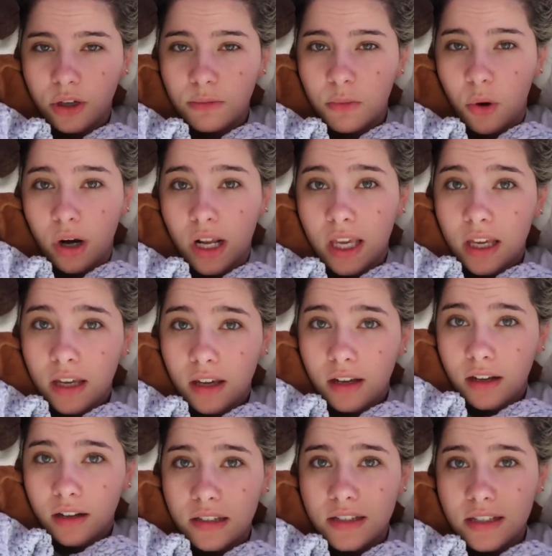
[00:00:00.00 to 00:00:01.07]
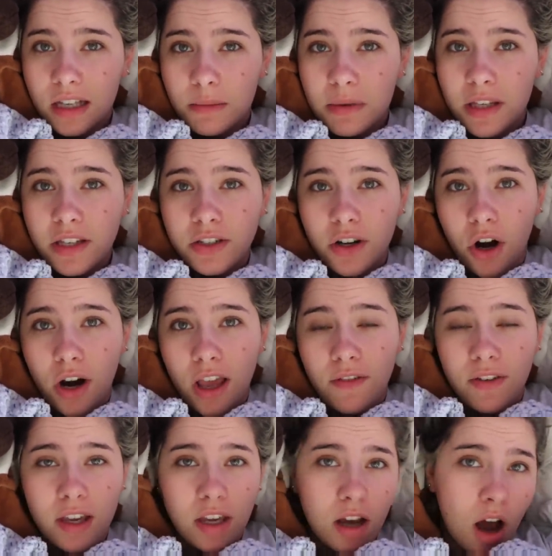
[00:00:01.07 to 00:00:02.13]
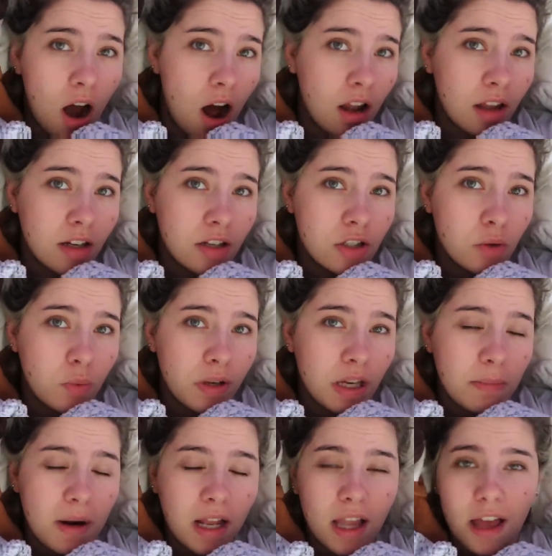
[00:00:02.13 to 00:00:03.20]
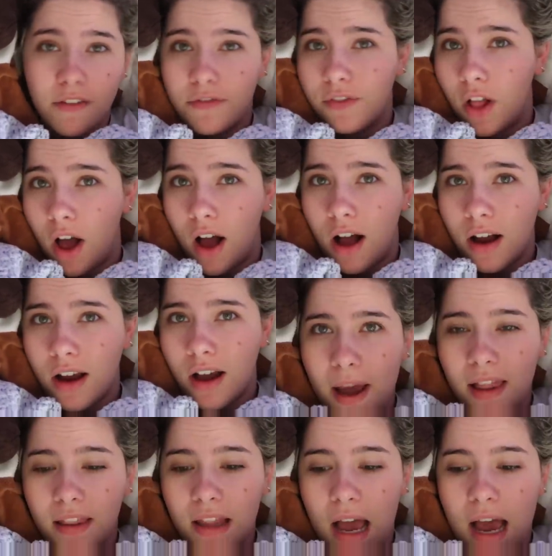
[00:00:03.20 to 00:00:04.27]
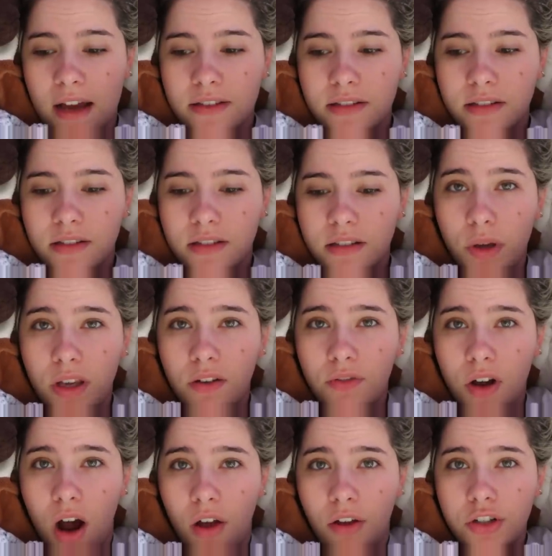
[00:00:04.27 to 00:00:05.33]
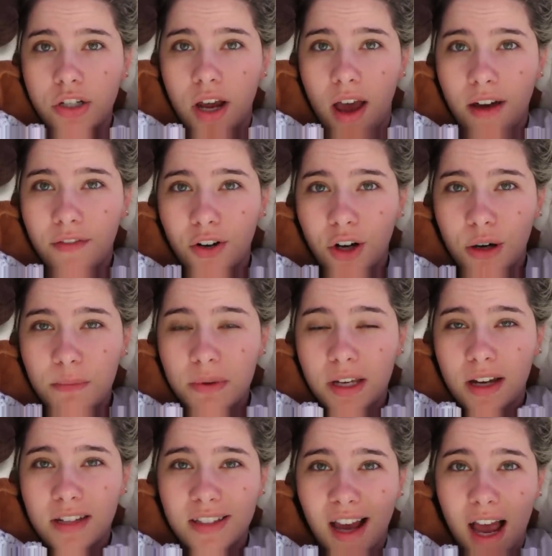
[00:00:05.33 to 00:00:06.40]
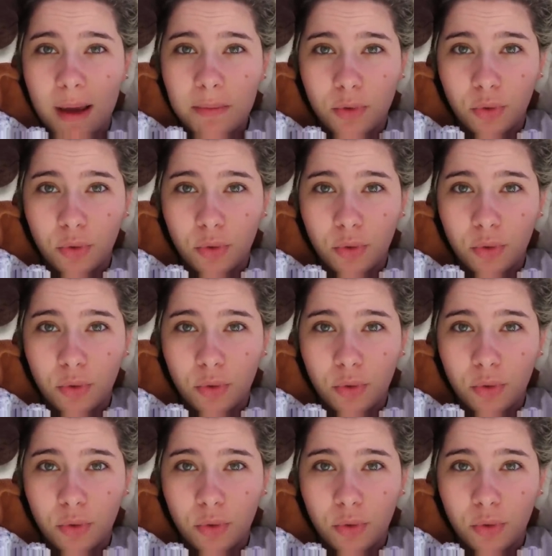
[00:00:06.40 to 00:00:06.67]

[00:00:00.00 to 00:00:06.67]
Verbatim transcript: good morning. This is gonna be the start of a college week in my life vlog. My last week of college ever because I'm